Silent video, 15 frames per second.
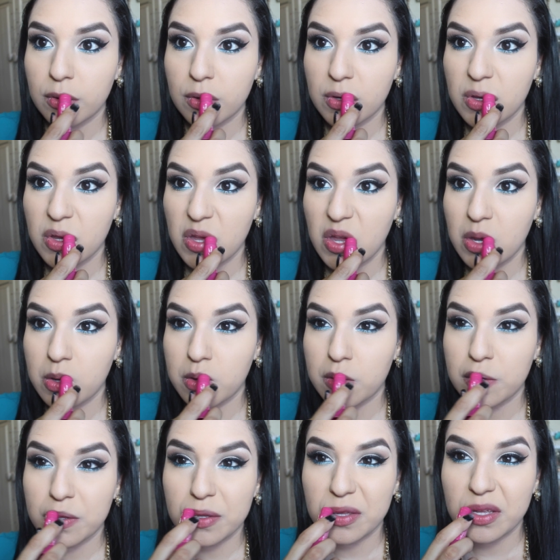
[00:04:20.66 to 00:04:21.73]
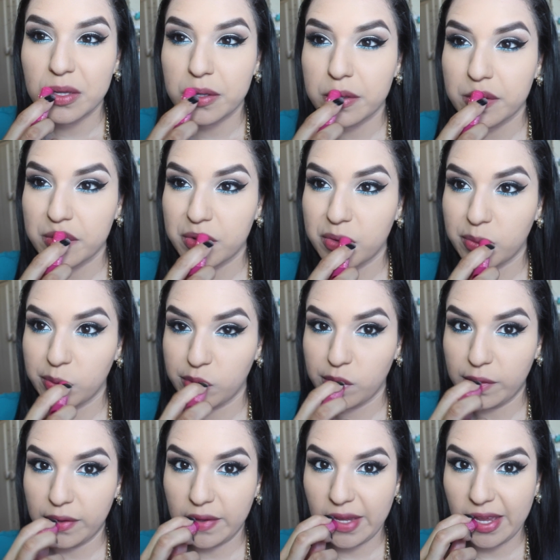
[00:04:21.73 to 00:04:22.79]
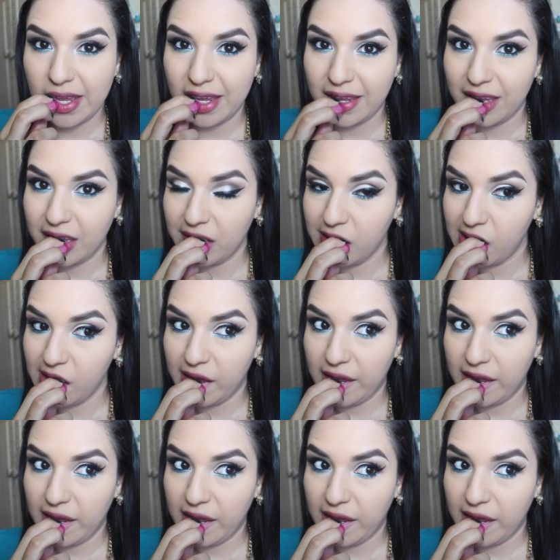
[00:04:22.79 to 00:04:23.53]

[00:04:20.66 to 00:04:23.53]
these lashes. They're so comfortable and beautiful and